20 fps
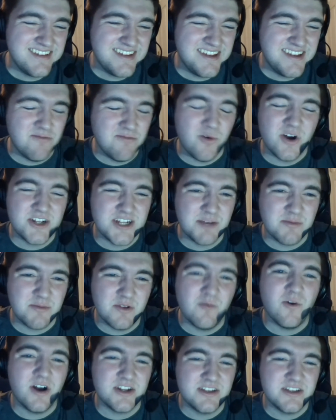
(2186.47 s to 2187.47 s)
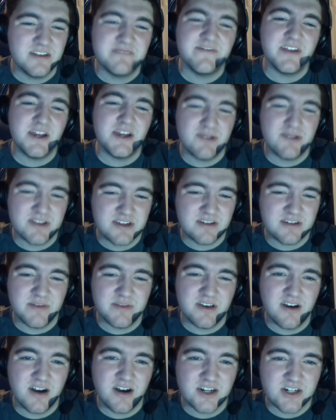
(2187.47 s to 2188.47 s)
And I'm going to watch this video and it's going to be
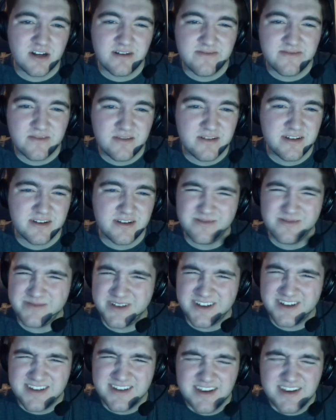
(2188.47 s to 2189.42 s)
gosh awful. I hope not.